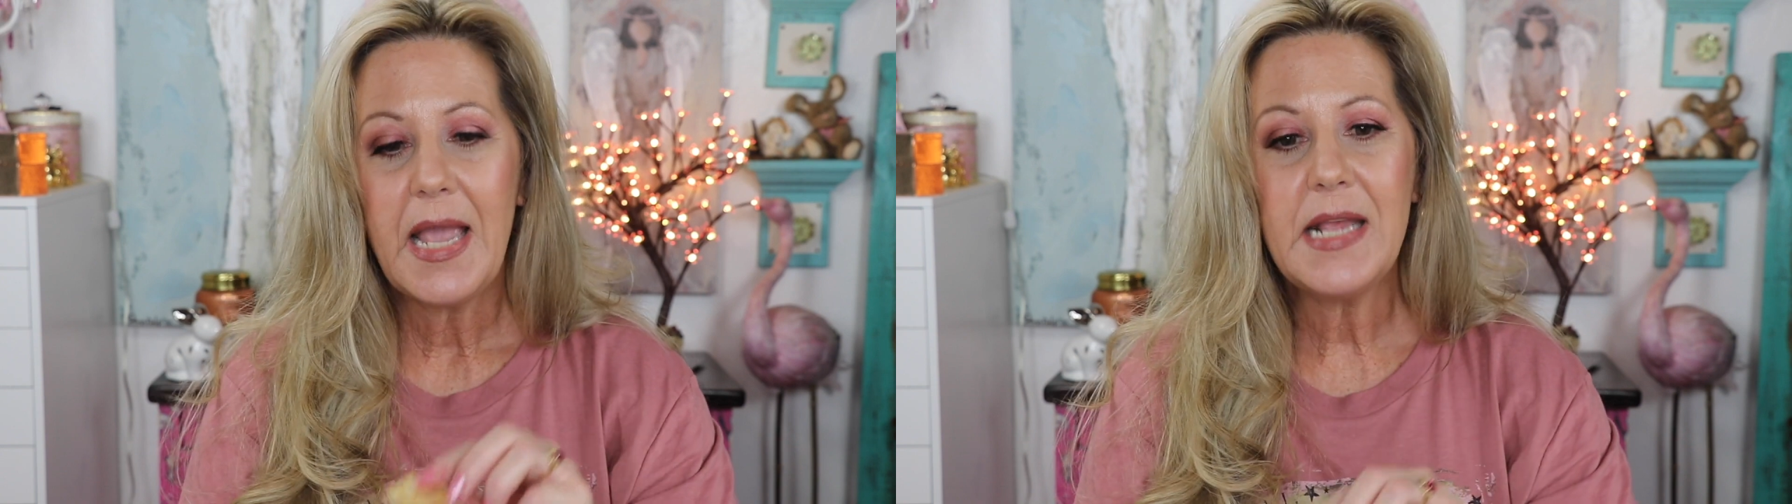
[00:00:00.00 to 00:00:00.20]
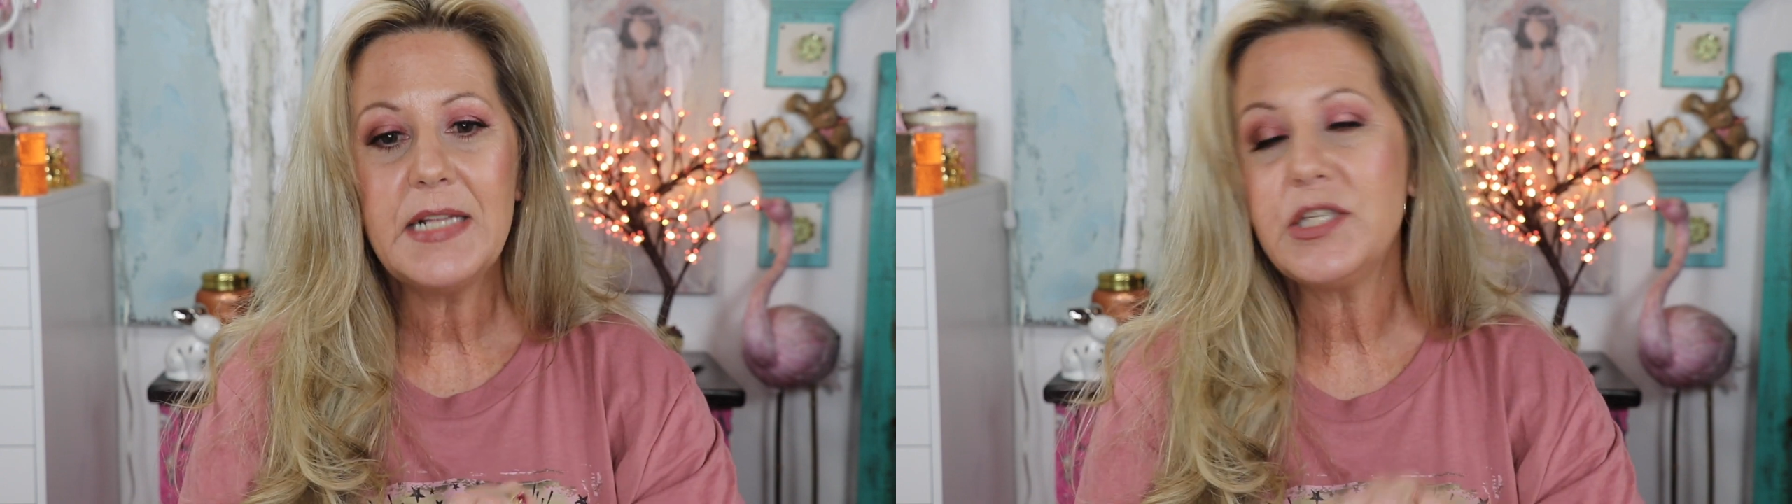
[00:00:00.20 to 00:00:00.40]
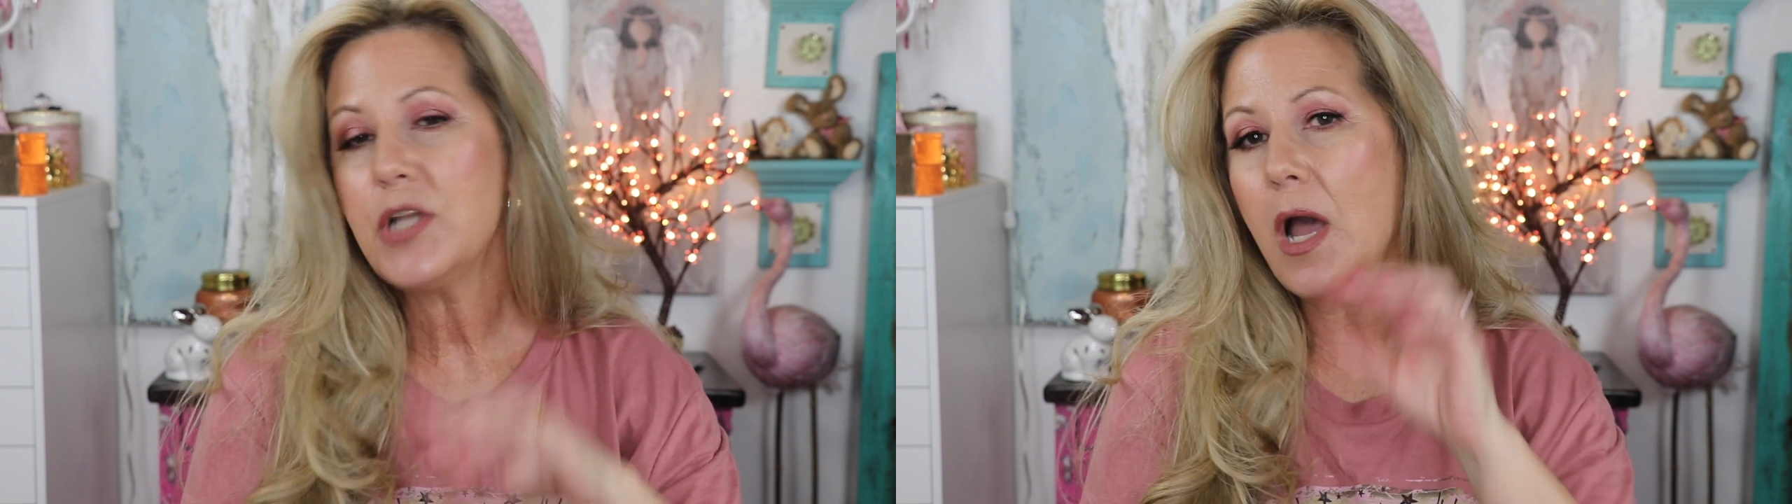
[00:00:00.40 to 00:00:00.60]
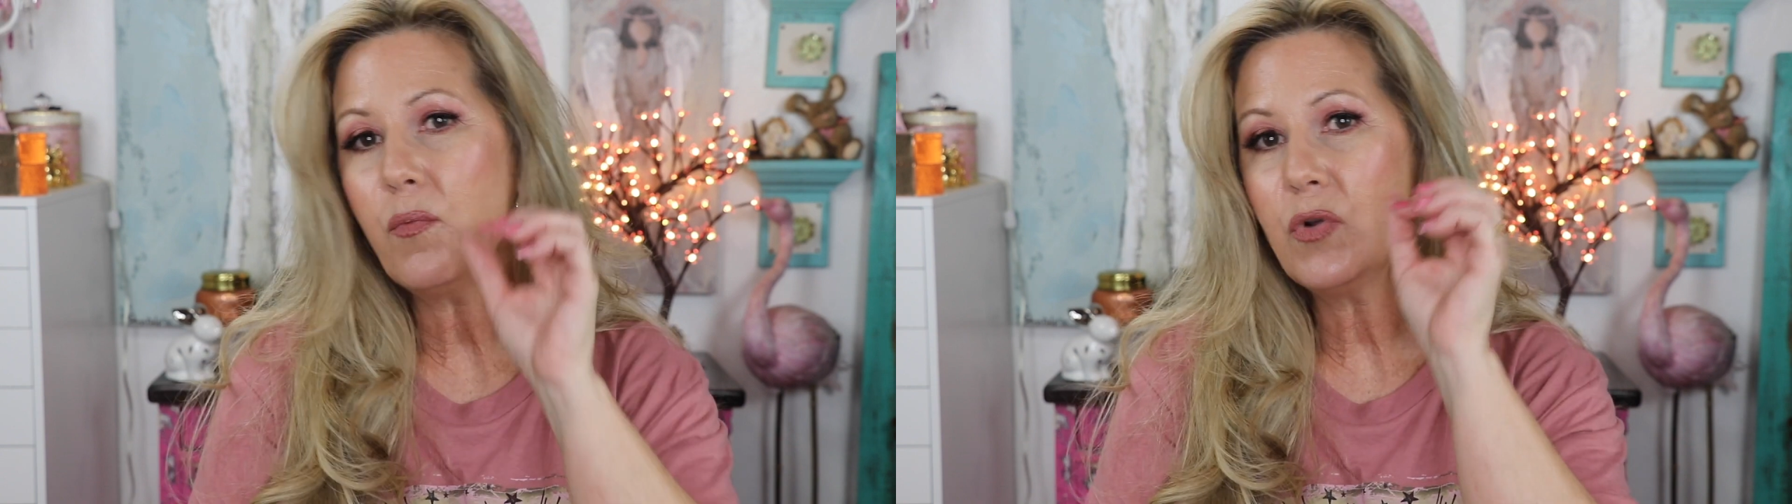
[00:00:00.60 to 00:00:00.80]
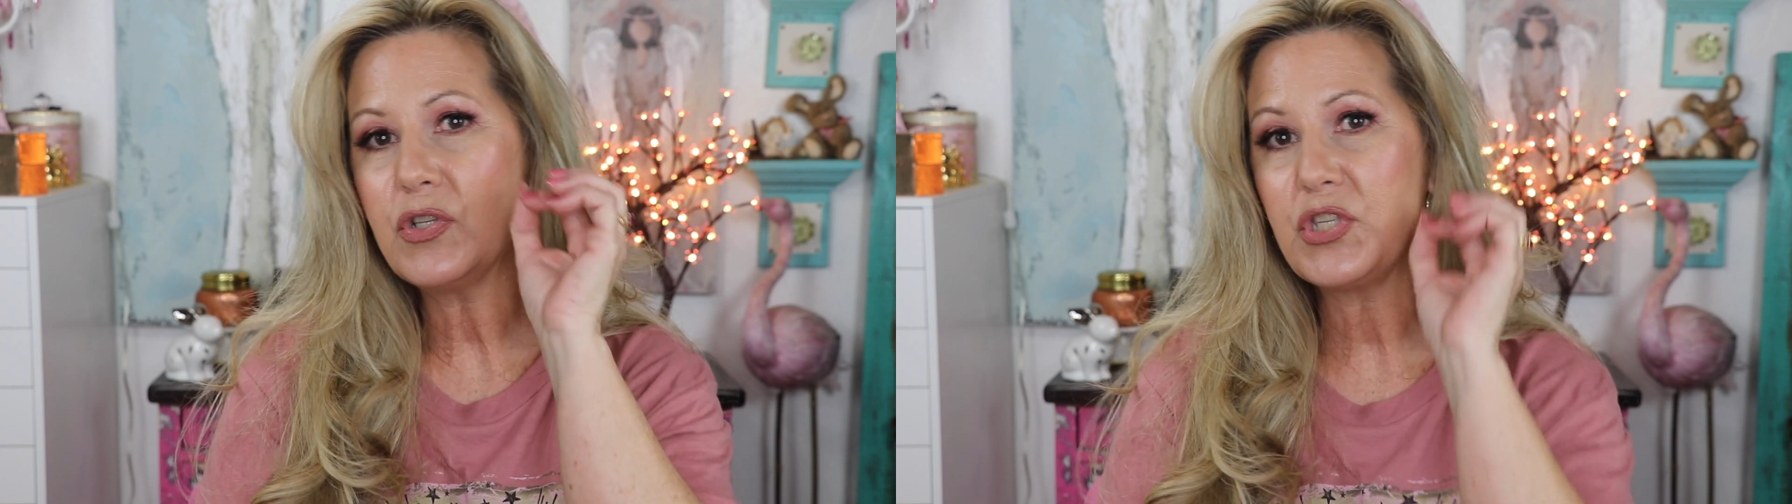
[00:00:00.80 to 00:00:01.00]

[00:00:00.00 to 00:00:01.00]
It's not real